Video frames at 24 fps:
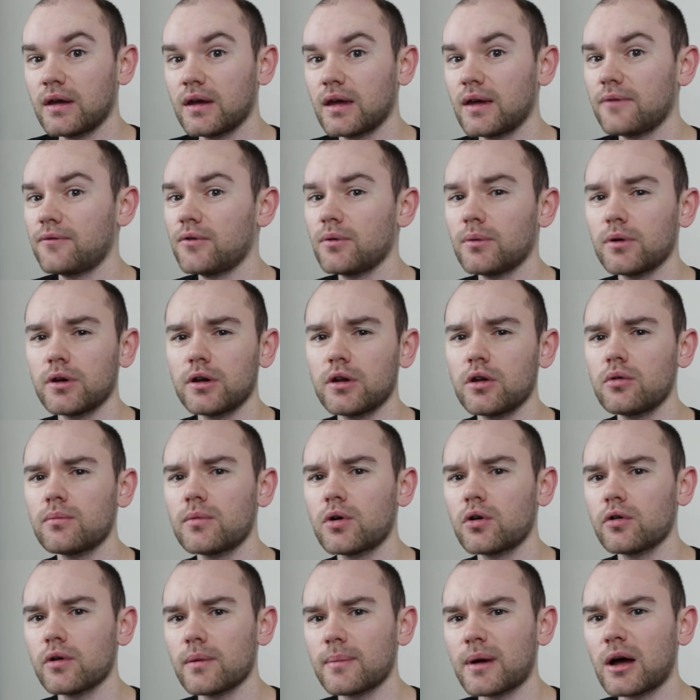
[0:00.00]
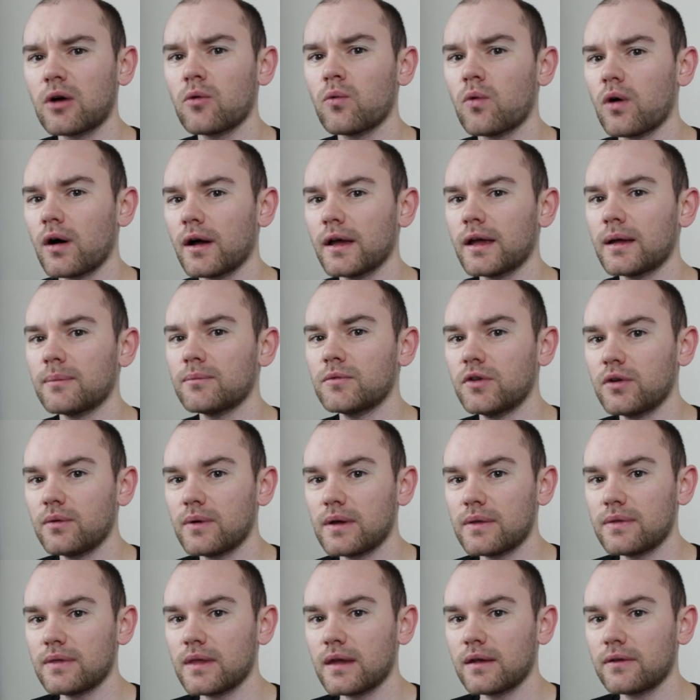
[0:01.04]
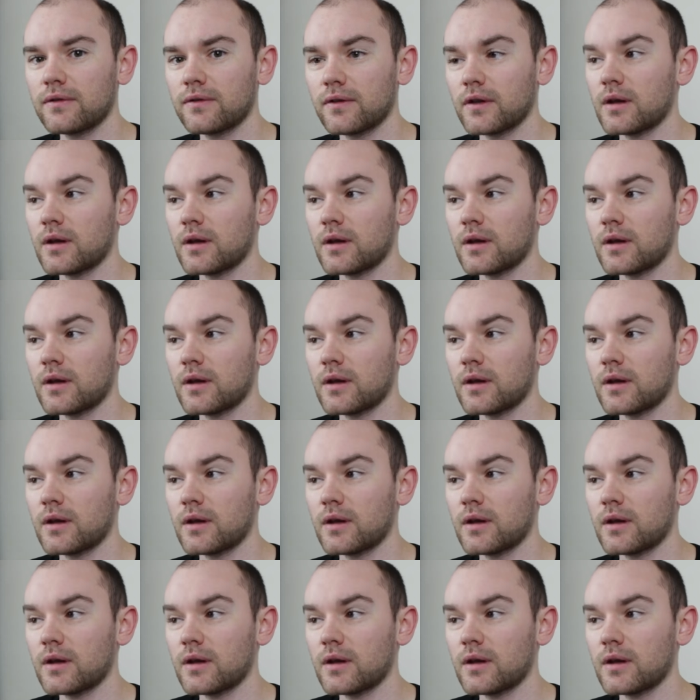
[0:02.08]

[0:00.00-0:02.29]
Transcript: If you want to know more about why I'm doing this